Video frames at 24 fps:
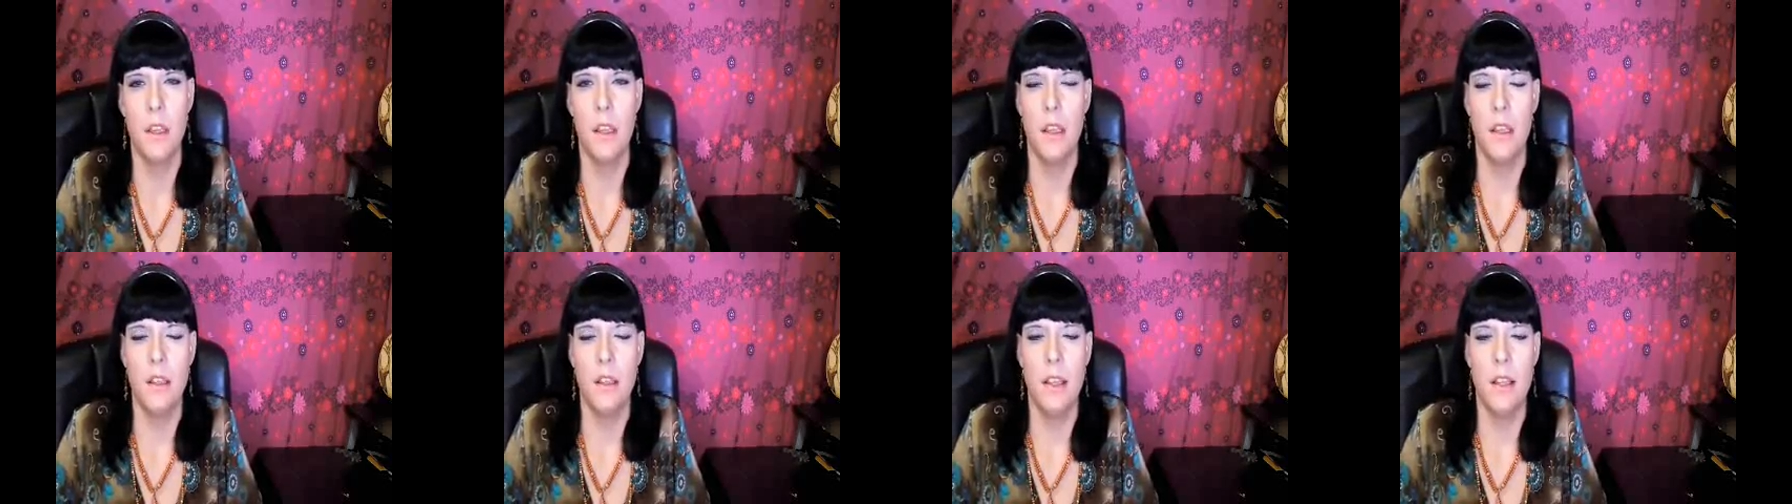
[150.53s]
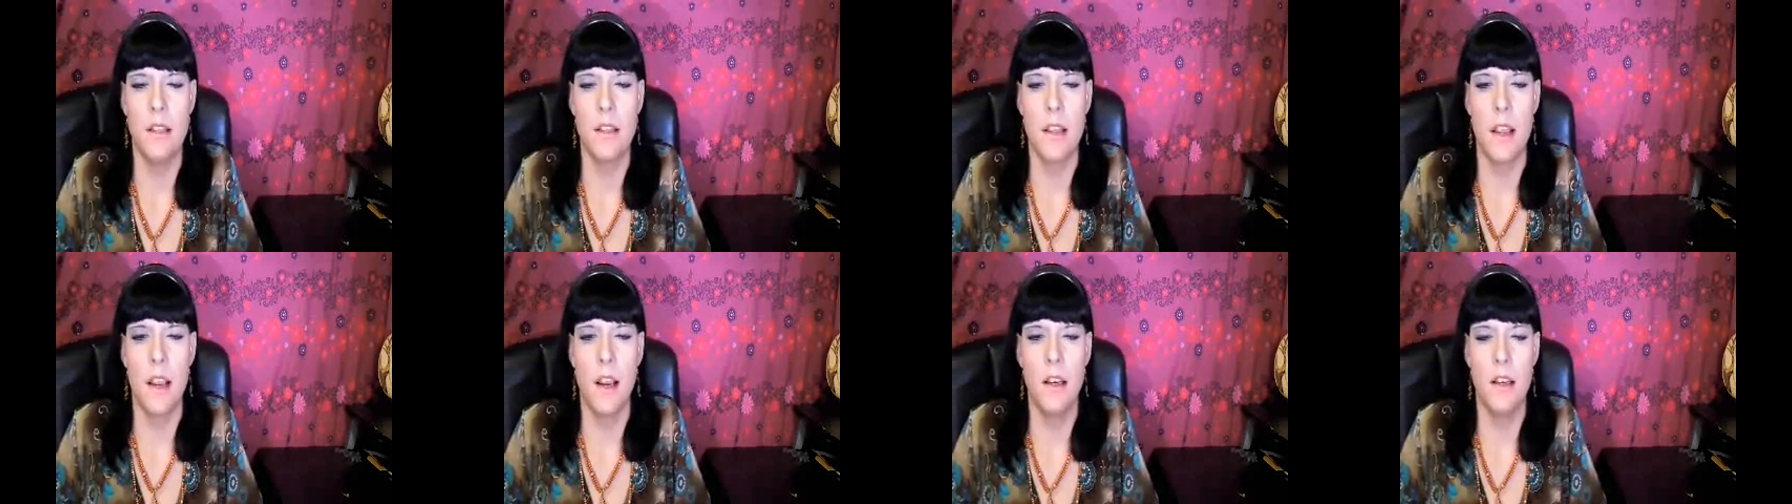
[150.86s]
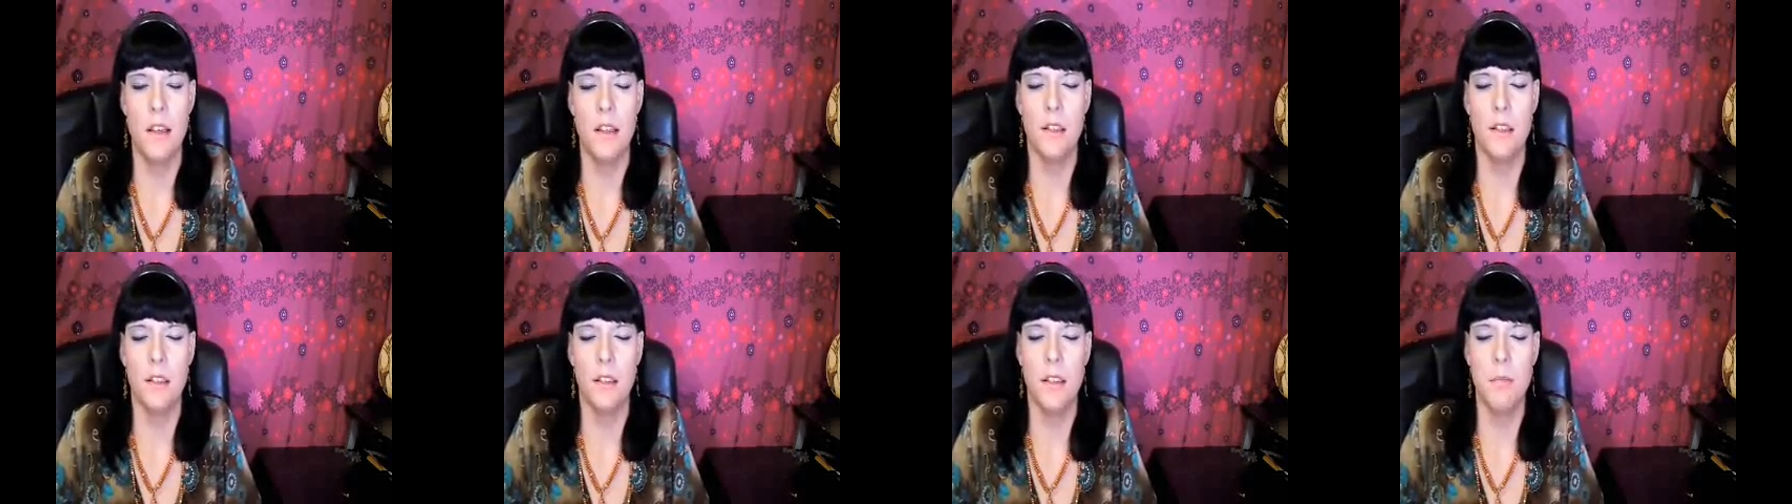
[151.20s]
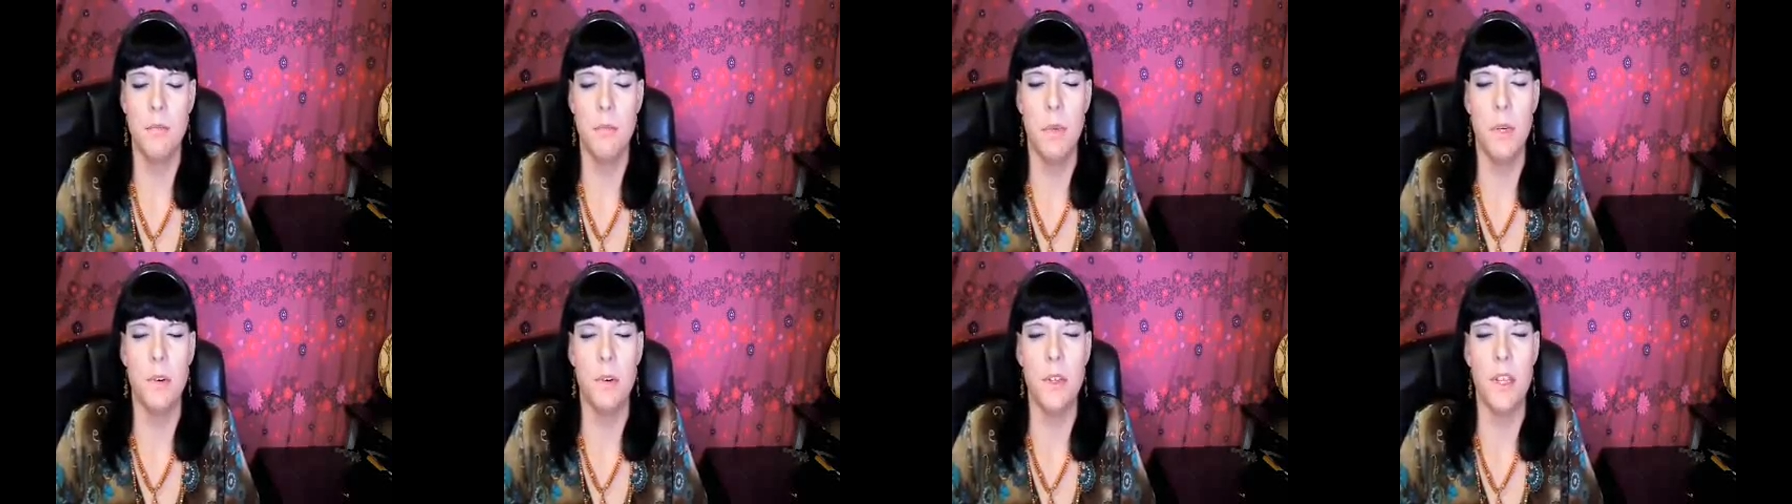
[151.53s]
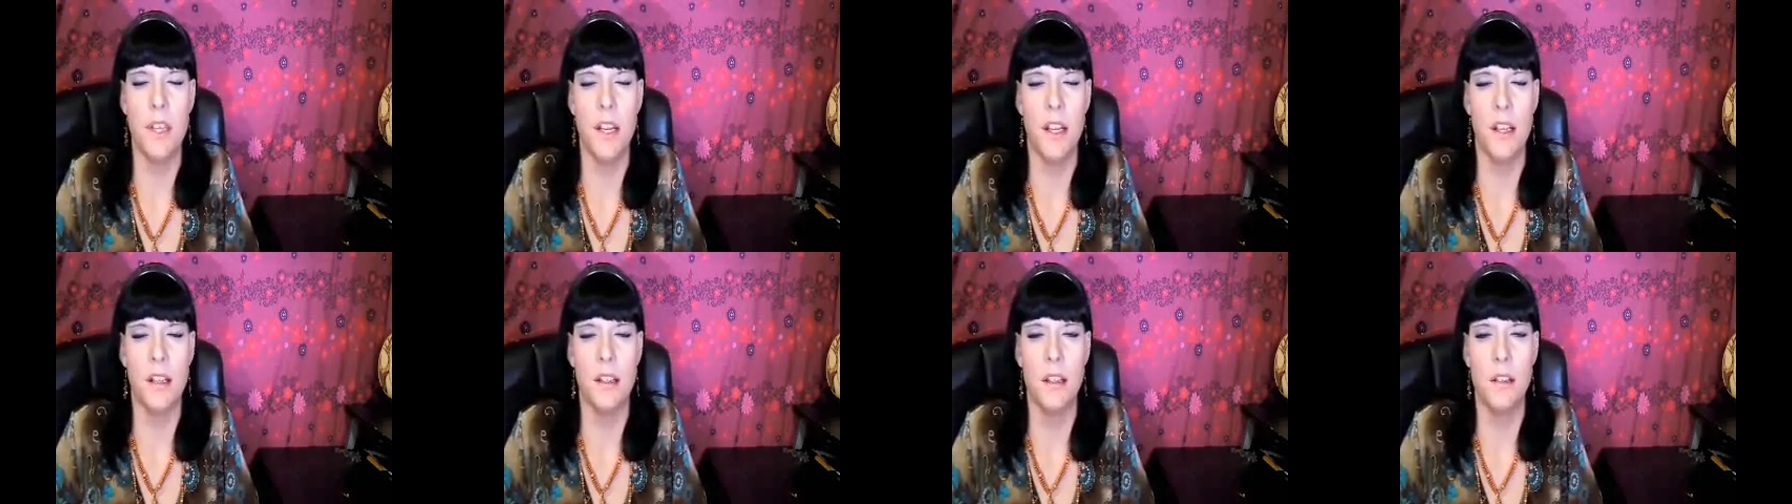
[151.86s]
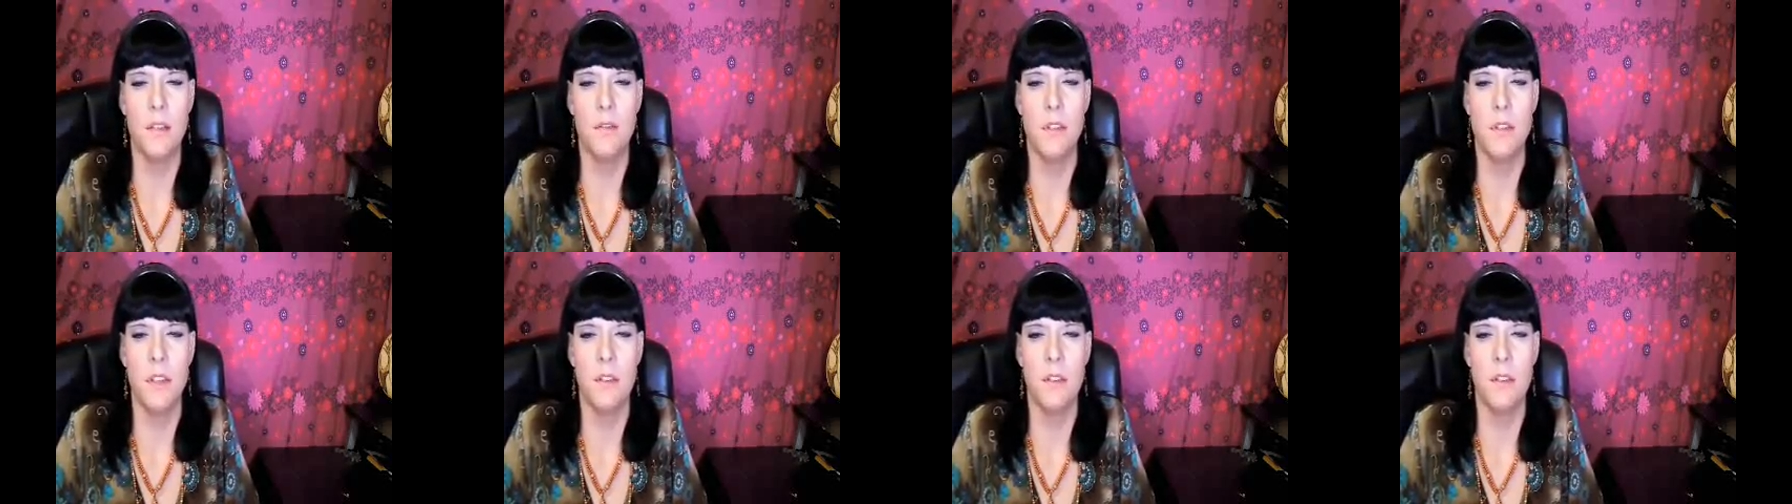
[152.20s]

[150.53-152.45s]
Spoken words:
And that's kind of the limbo that I lived